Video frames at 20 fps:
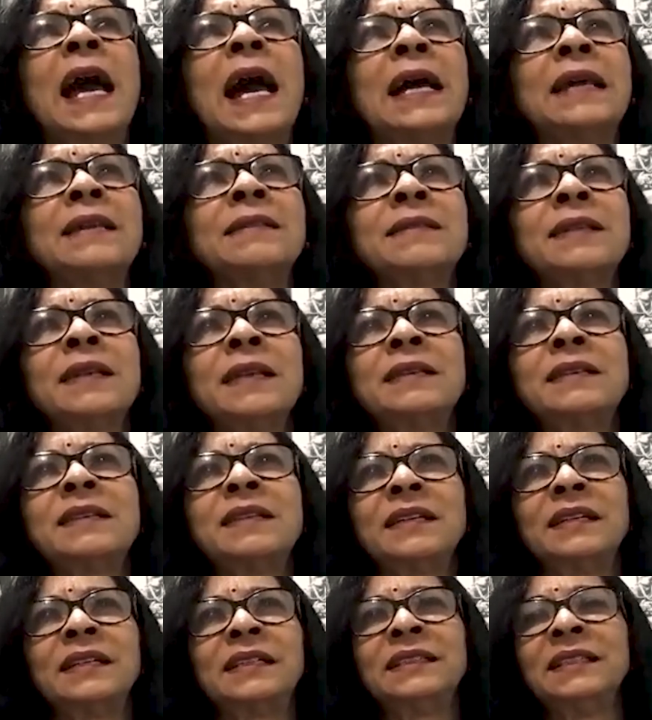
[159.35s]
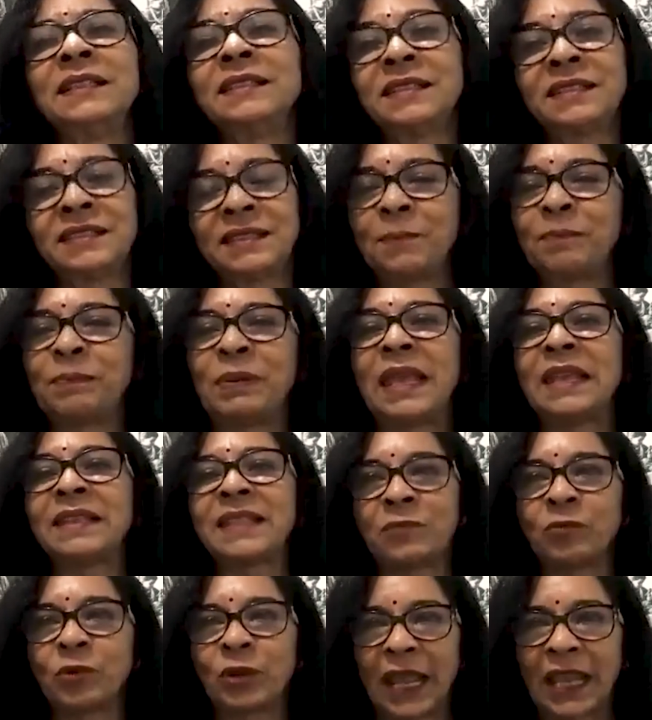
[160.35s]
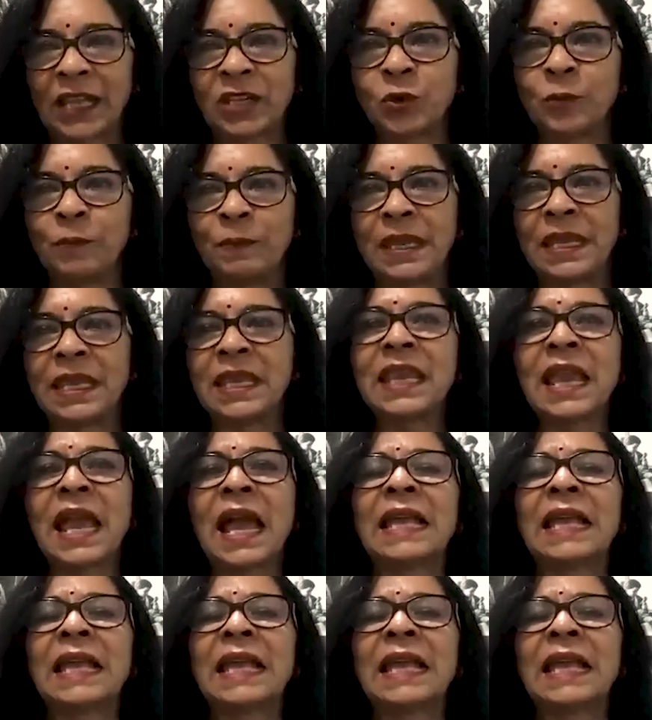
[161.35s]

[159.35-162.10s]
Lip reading: I said, this is the place I would like to be.